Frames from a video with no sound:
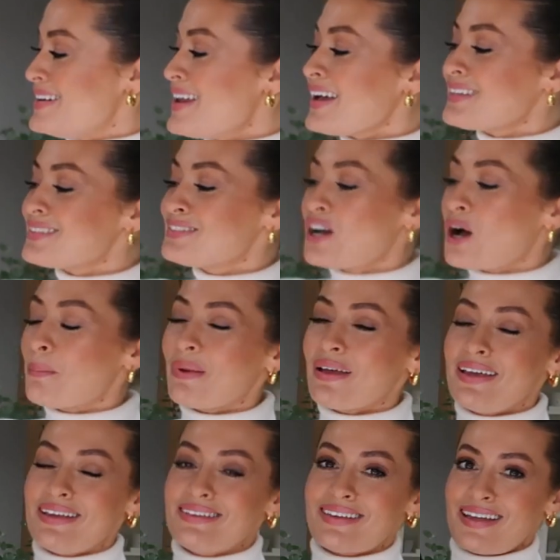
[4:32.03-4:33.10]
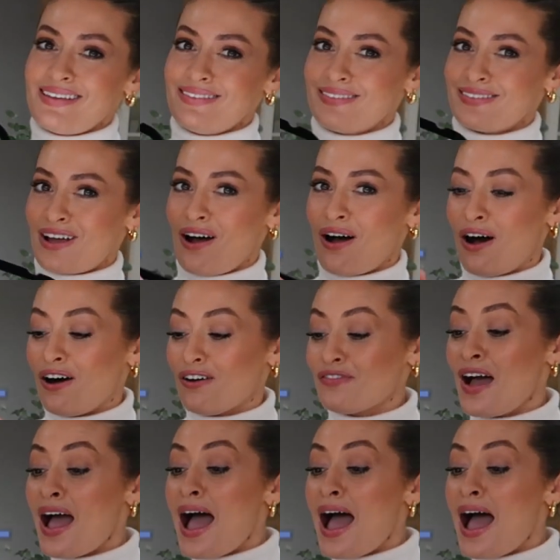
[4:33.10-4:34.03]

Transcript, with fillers: Next up is a scarf.